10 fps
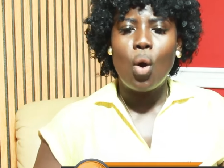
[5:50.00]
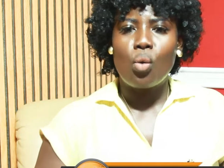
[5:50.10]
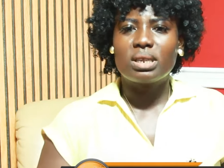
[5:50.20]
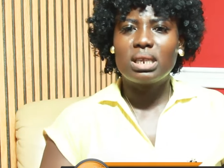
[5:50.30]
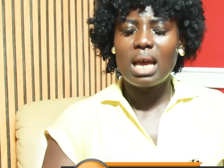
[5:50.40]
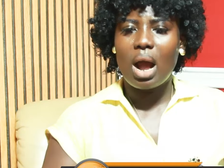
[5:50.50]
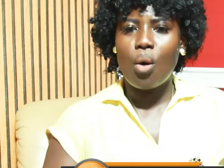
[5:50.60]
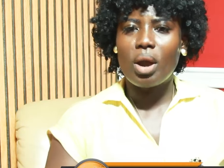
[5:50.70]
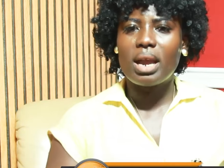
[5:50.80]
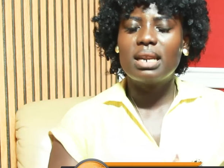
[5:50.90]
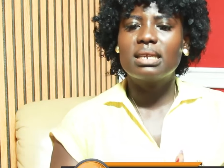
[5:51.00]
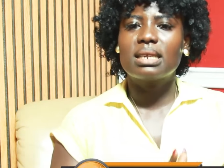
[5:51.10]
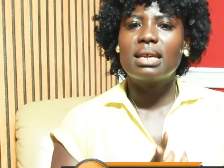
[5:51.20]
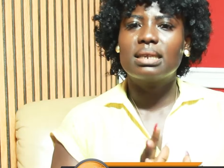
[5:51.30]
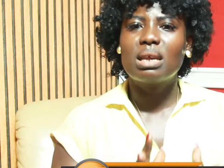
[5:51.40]
kwasi ahoy e de
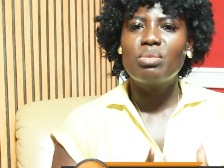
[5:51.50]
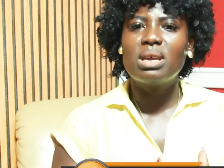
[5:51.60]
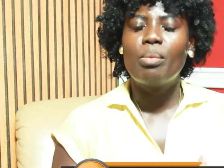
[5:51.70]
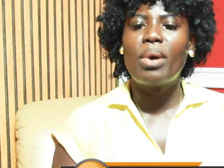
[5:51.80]
san nsemi e